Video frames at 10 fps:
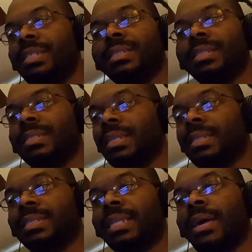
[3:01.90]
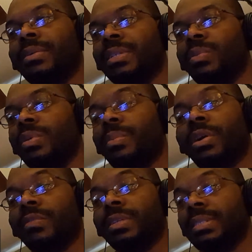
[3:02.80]
It is just astounding what
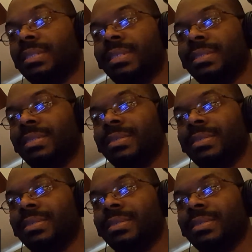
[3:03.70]
Marvel has done.